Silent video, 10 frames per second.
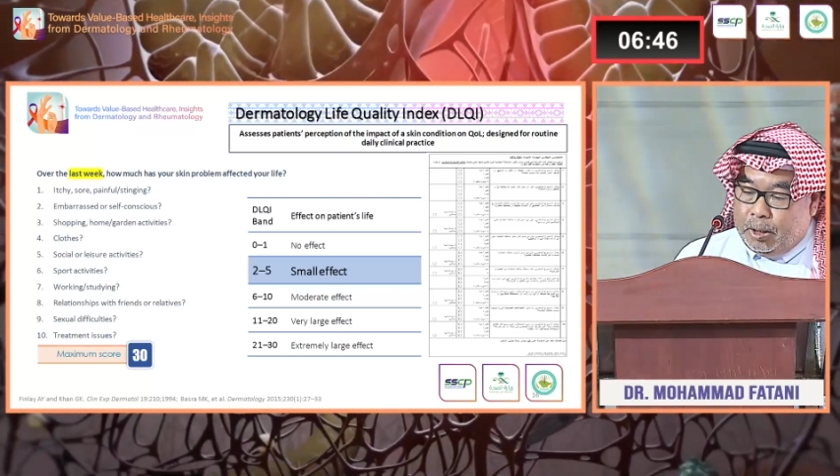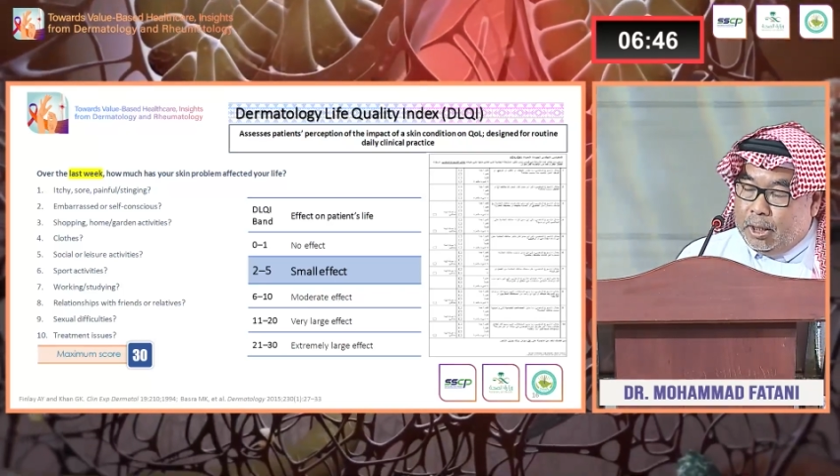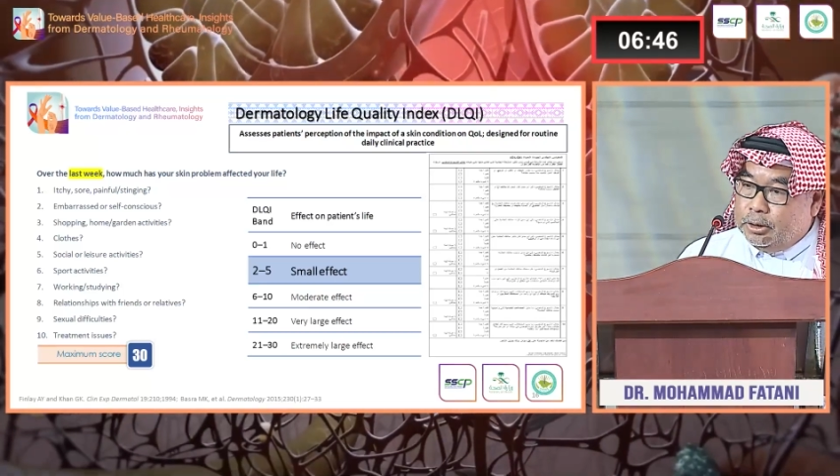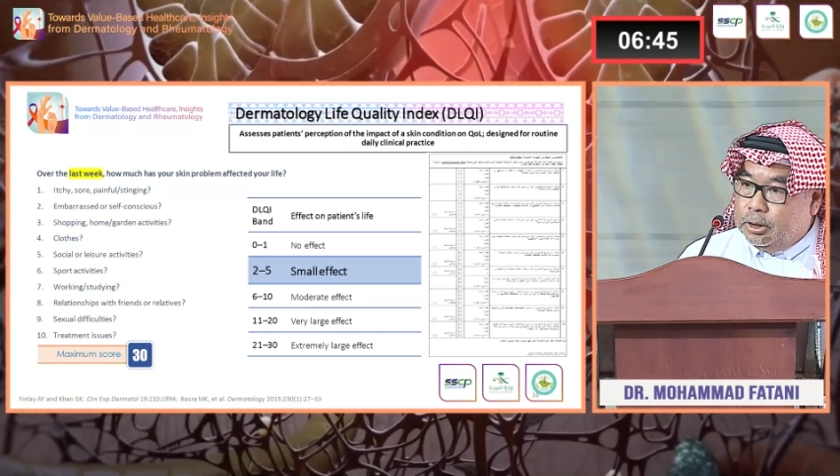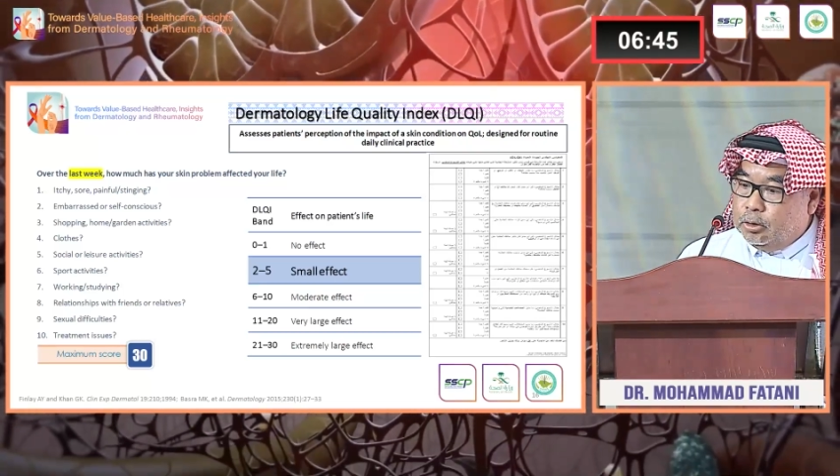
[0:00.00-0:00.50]

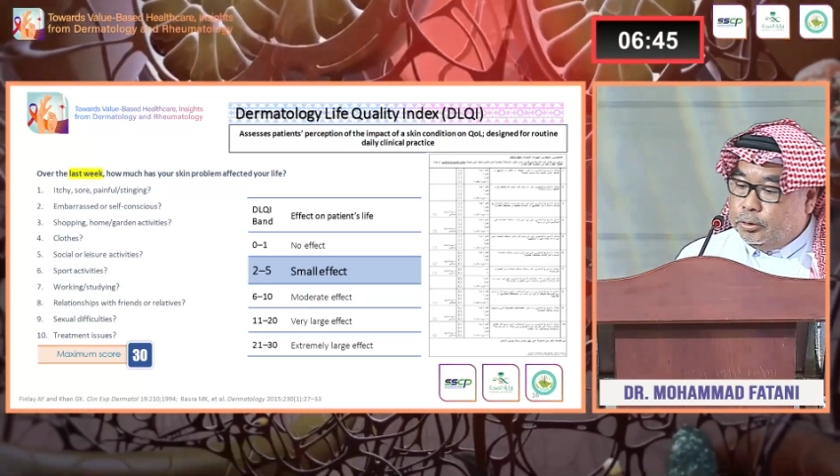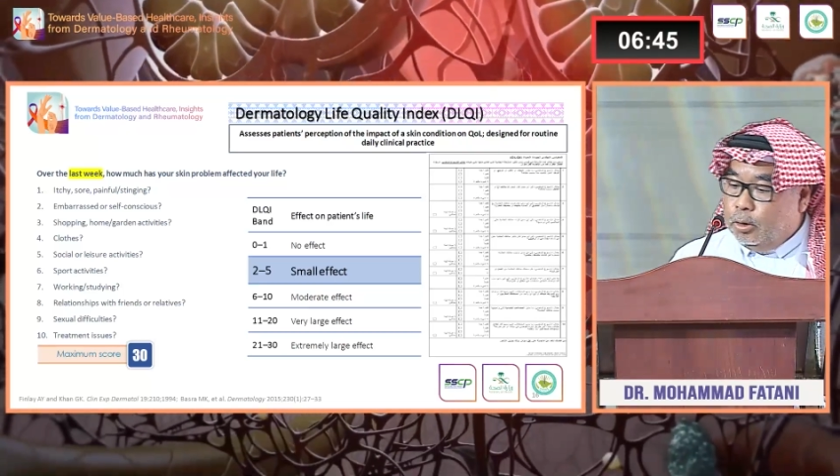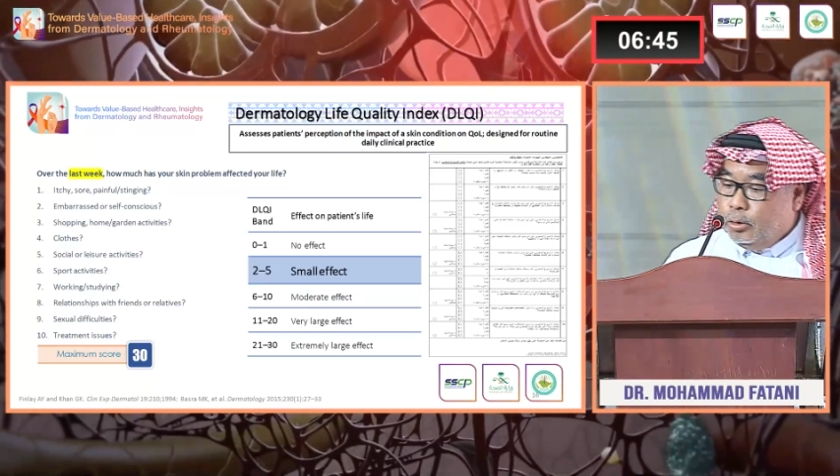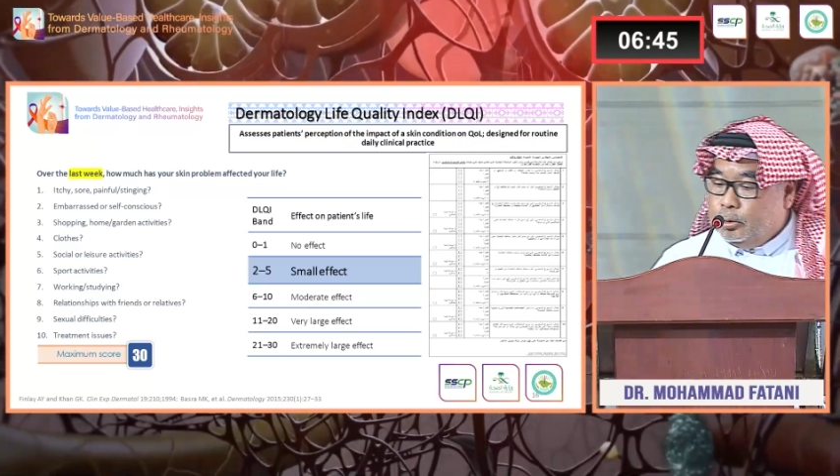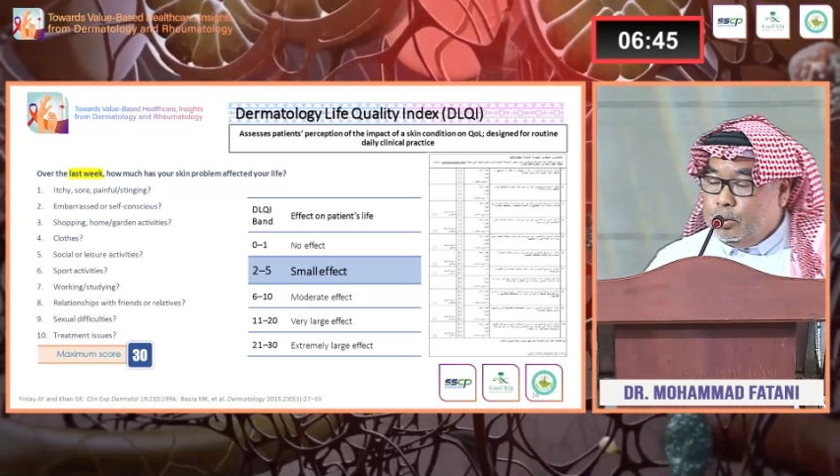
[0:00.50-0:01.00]
There is
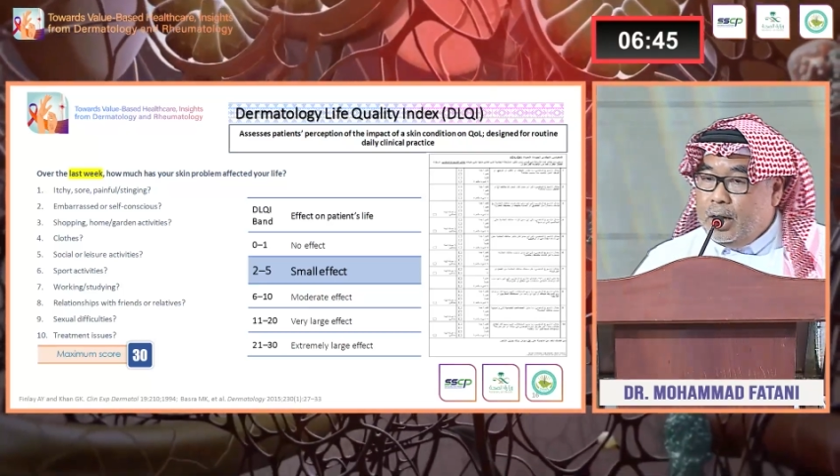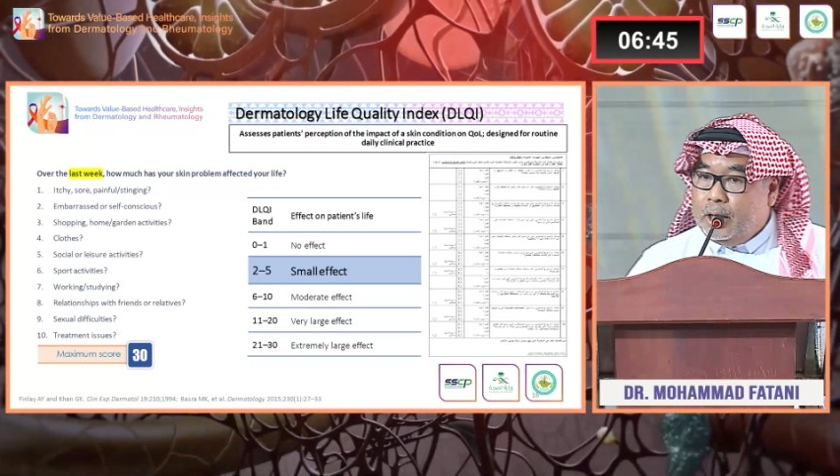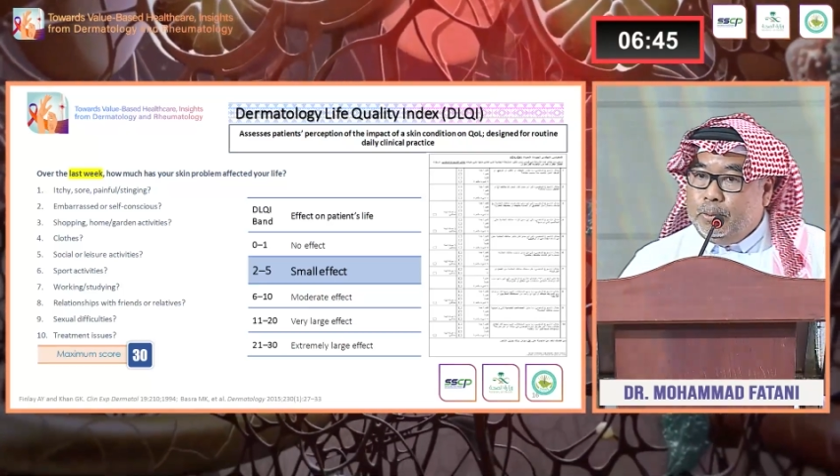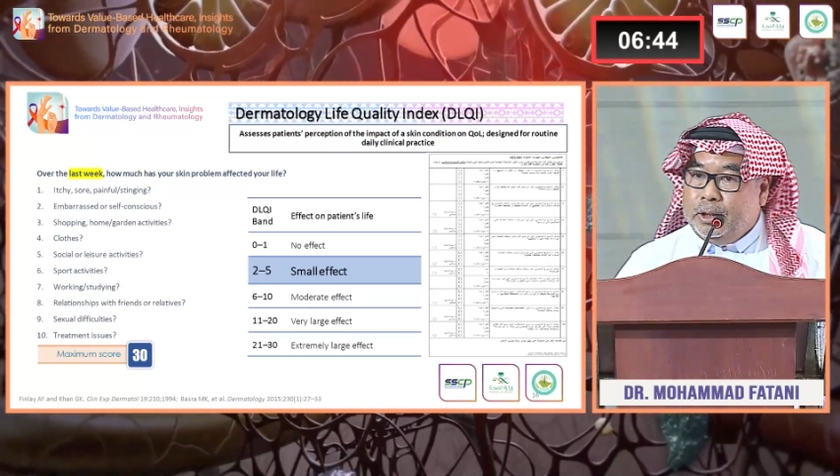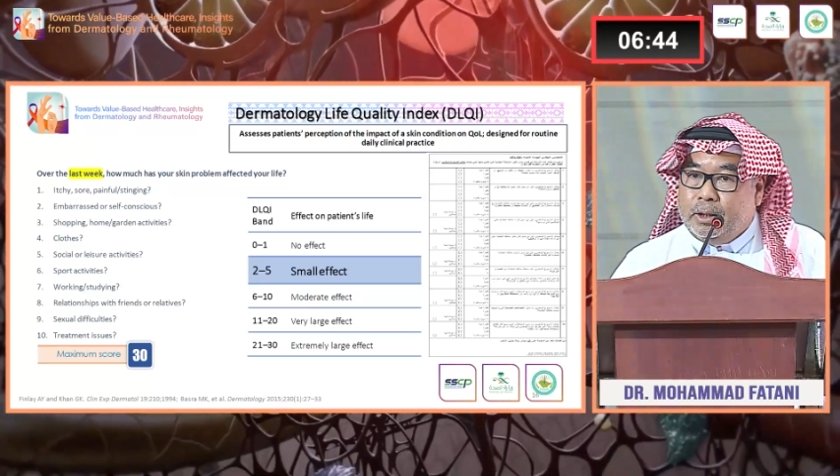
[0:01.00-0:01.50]
also
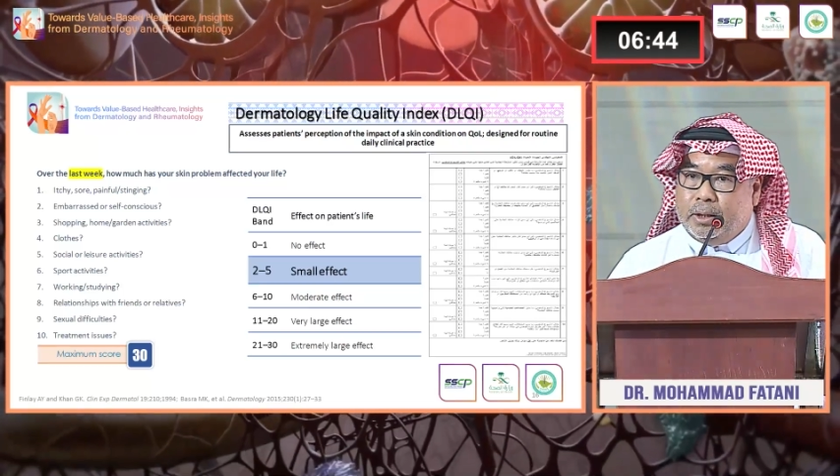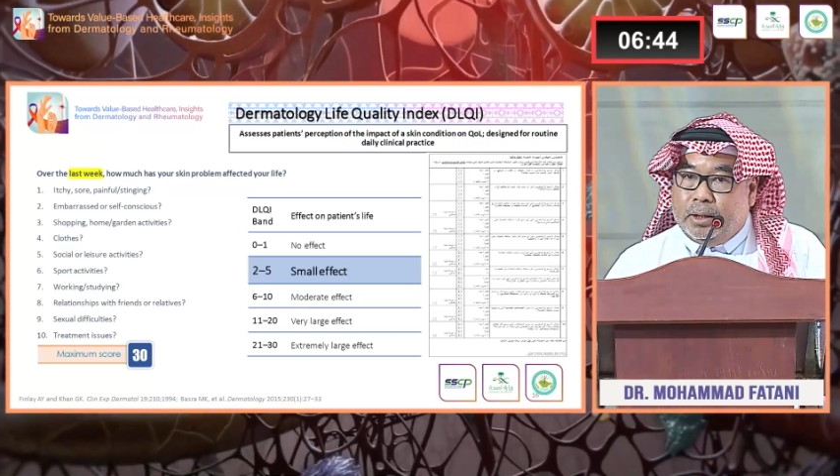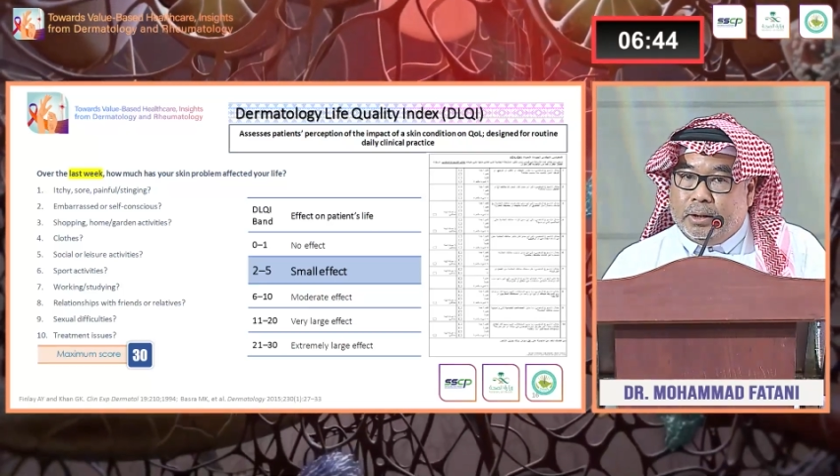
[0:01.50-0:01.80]
Arabic